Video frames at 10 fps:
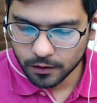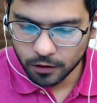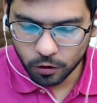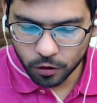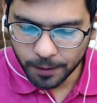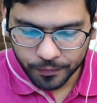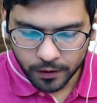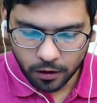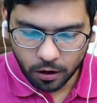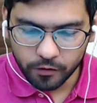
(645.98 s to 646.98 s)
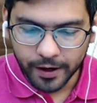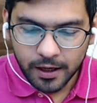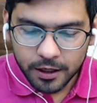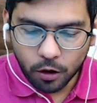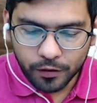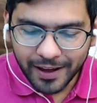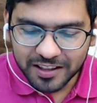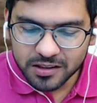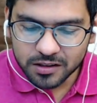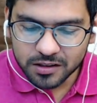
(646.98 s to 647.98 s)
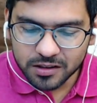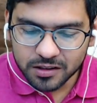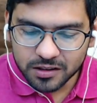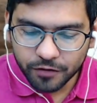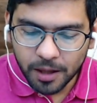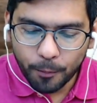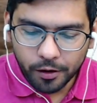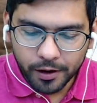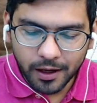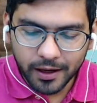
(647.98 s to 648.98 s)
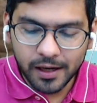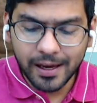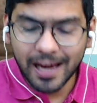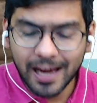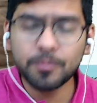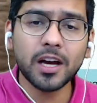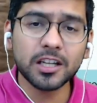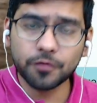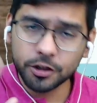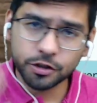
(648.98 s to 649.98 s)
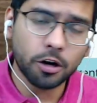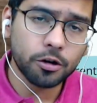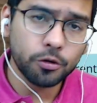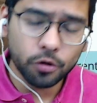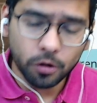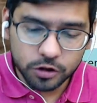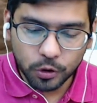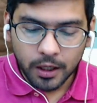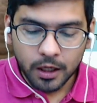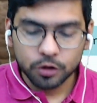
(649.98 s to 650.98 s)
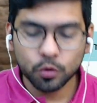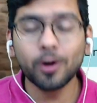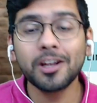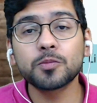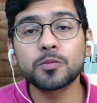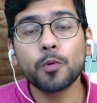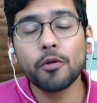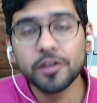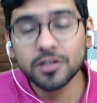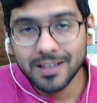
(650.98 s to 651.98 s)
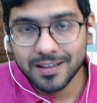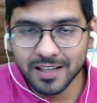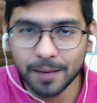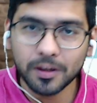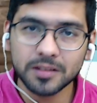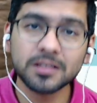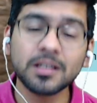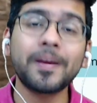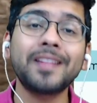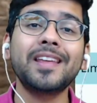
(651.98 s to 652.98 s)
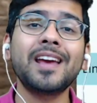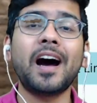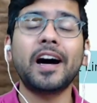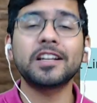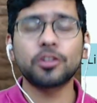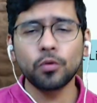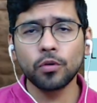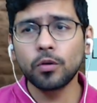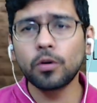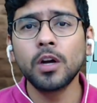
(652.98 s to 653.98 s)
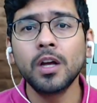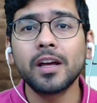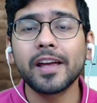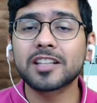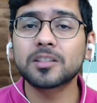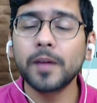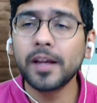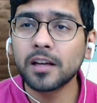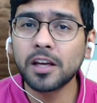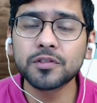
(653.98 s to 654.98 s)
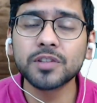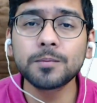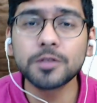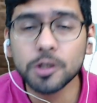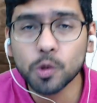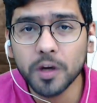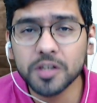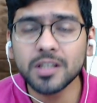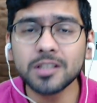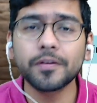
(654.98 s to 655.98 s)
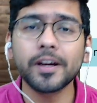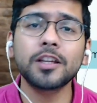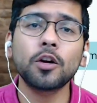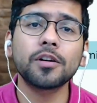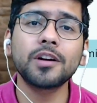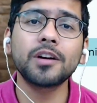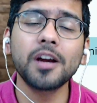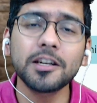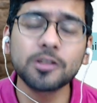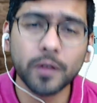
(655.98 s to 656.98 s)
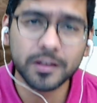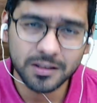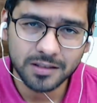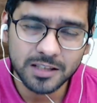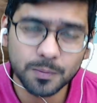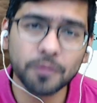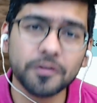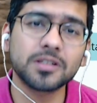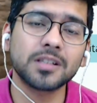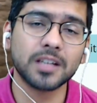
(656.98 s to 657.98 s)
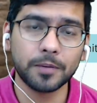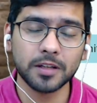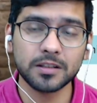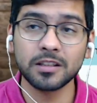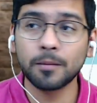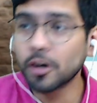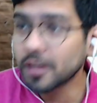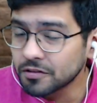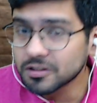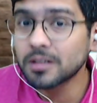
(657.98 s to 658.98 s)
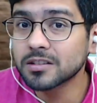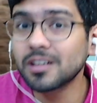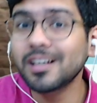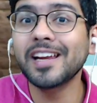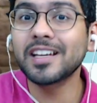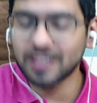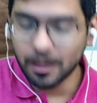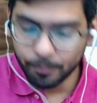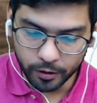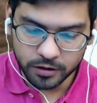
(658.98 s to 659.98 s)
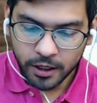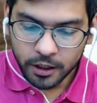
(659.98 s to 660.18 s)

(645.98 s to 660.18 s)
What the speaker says: Okay, all right. Now next is very important, again can be asked for short note also. So what is professional skepticism? And they ask you, explain, give some situations where the auditor needs to exercise professional skepticism, or give some certain examples.